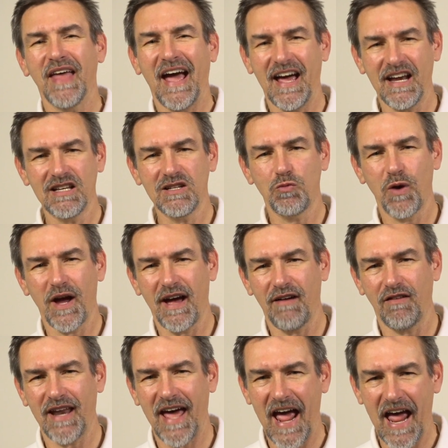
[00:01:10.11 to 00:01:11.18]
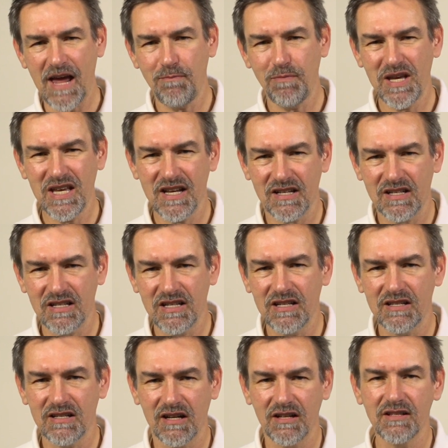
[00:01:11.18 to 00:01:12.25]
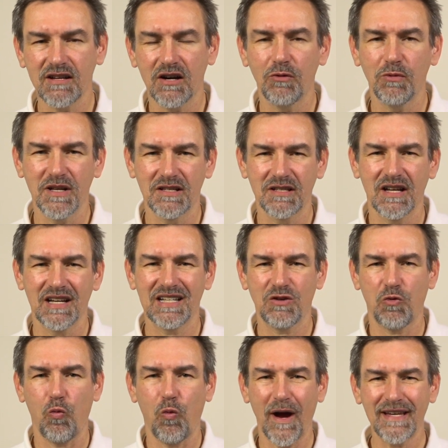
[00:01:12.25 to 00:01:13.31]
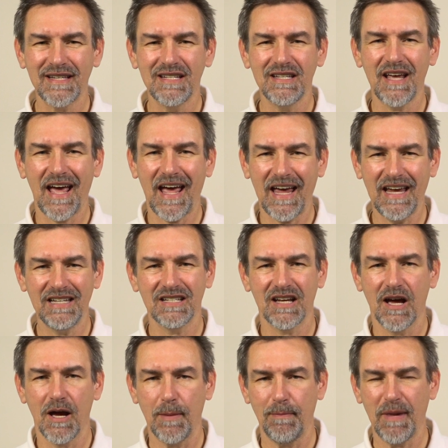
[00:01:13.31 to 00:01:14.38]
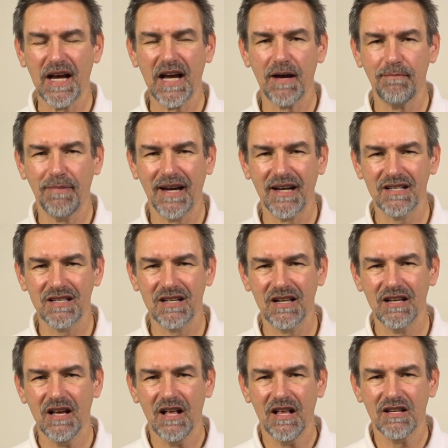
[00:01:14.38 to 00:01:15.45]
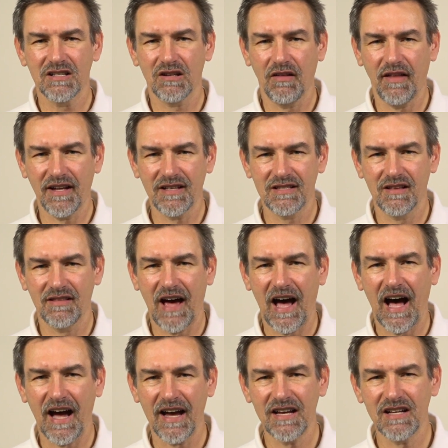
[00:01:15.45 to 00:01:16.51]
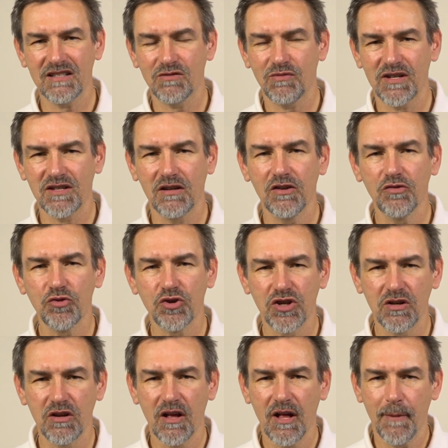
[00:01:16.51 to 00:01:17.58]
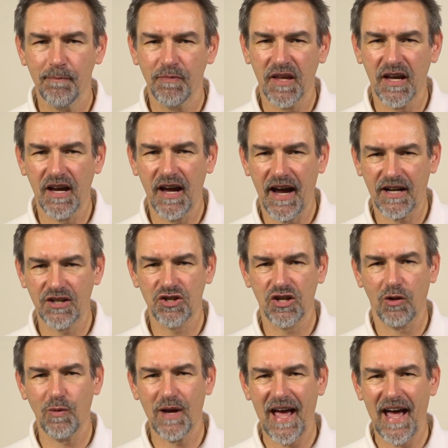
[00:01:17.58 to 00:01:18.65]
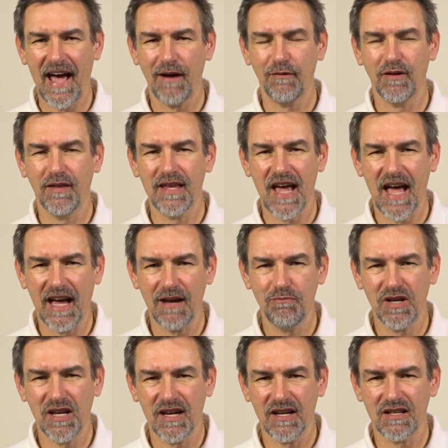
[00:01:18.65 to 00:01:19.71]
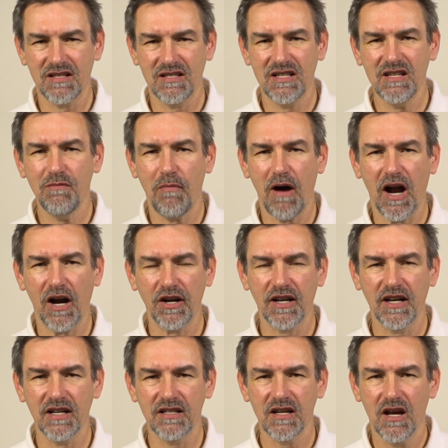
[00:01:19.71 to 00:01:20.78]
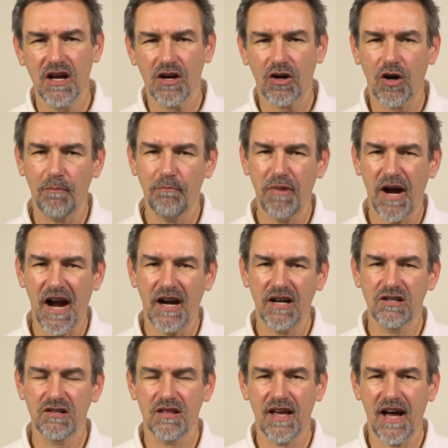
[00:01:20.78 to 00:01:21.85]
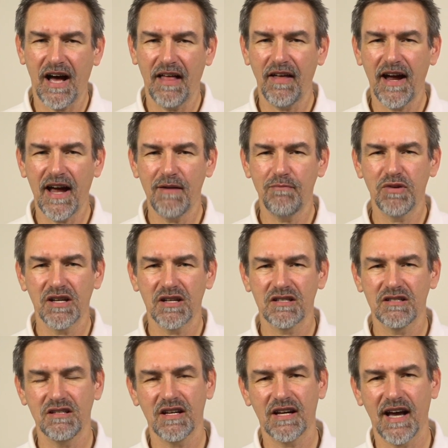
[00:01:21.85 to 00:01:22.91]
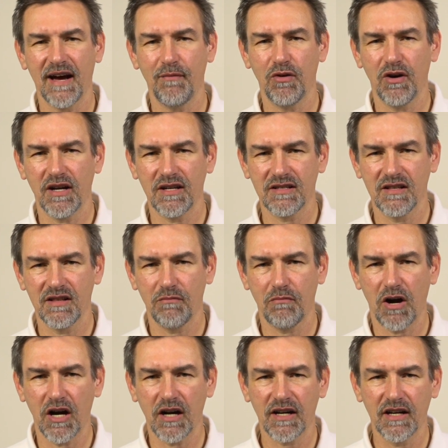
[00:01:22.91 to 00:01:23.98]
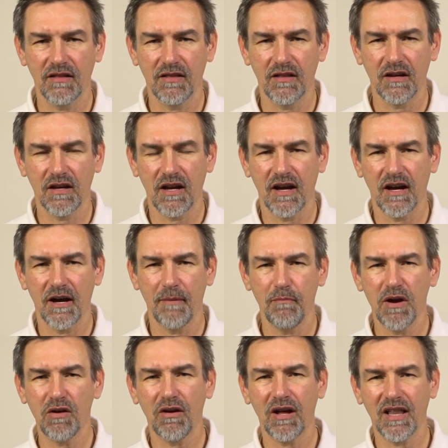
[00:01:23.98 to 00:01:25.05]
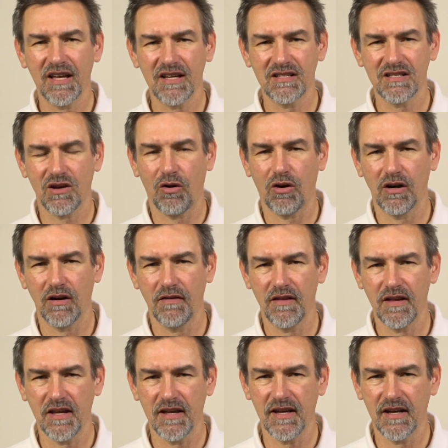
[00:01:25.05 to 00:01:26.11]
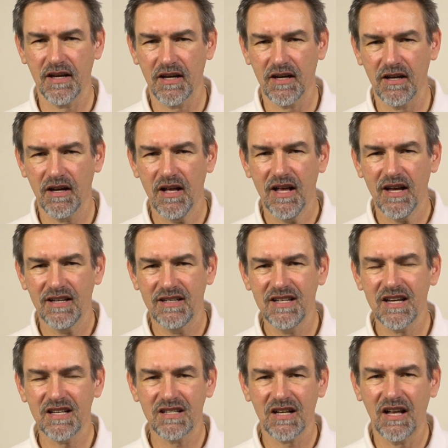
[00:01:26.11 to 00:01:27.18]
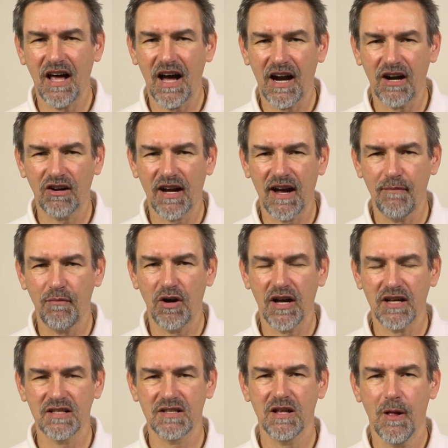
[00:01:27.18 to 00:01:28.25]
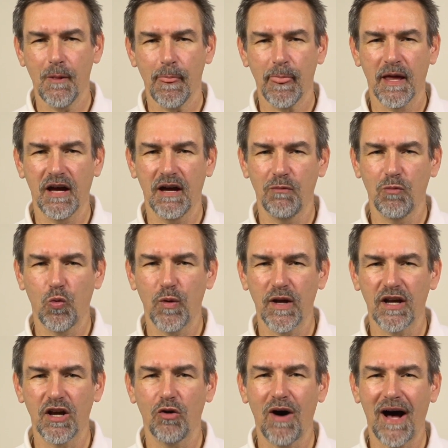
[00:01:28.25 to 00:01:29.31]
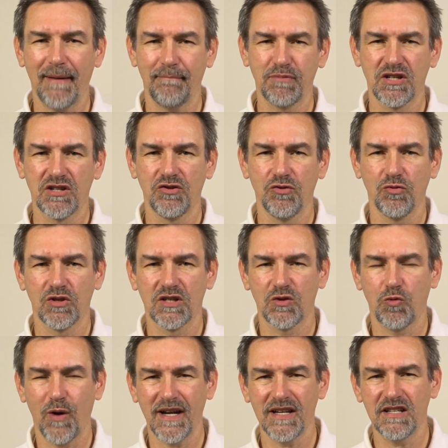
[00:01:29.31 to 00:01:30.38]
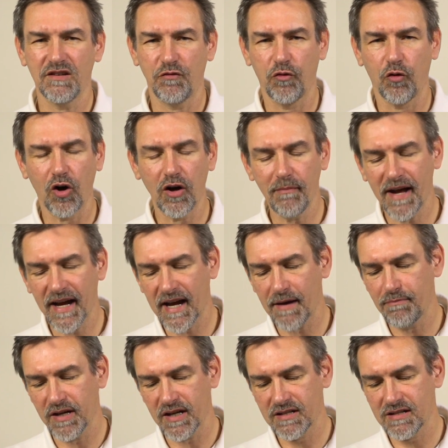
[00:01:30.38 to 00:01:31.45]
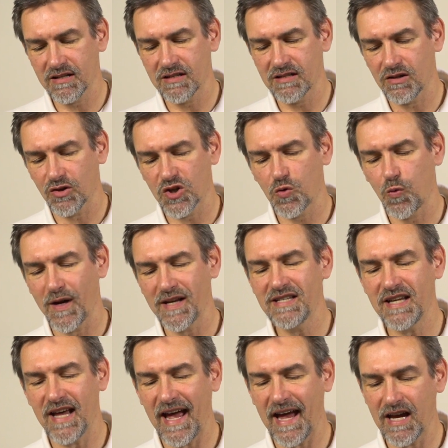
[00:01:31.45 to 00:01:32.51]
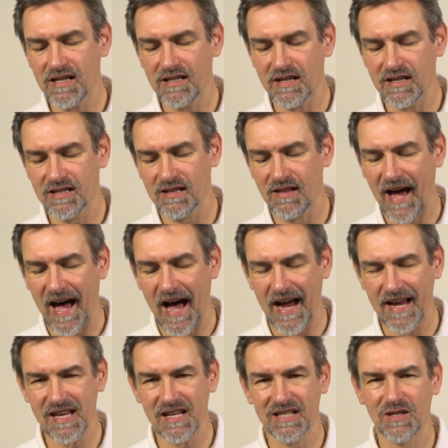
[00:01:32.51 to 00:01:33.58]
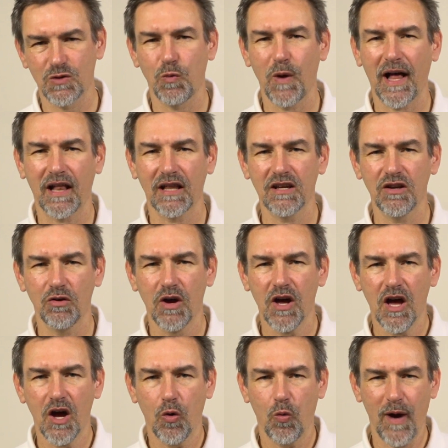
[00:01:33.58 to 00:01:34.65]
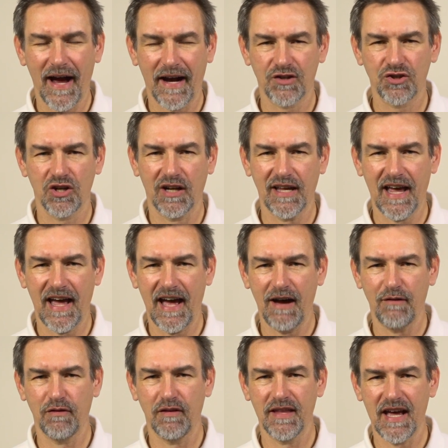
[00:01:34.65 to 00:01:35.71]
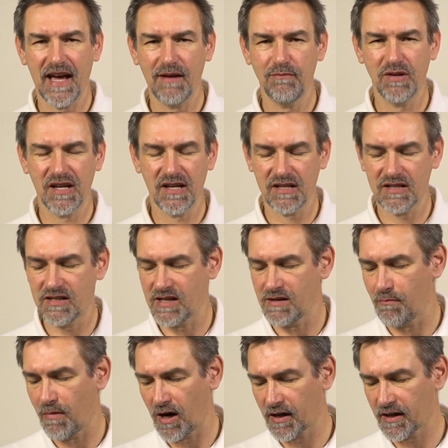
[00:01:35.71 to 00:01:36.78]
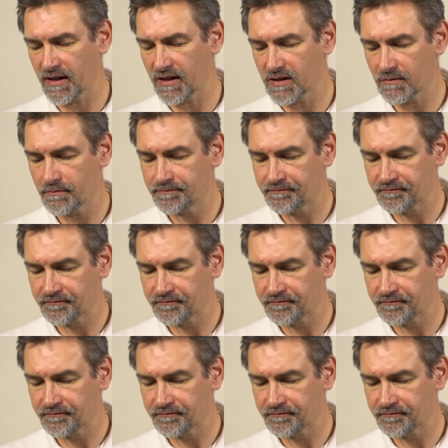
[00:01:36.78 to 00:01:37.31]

And we have an APS-C sensor with 28 megapixel, so that's the highest resolution actually we have in the APS-C market compared to the other APS-C cameras in the market, the mirrorless or the DSLR cameras. We go up to 24 megapixels, so 28 is the highest value we actually have in the APS-C market.